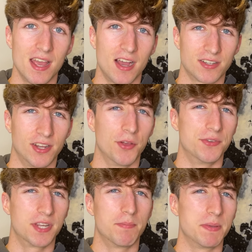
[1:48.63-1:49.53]
Because I know
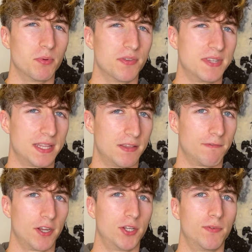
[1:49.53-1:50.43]
some people have said that
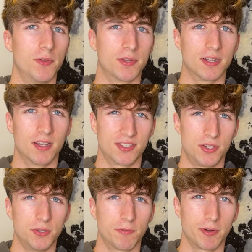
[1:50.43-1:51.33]
freshers flu can last
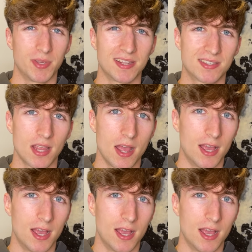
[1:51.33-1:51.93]
2 to 3 weeks.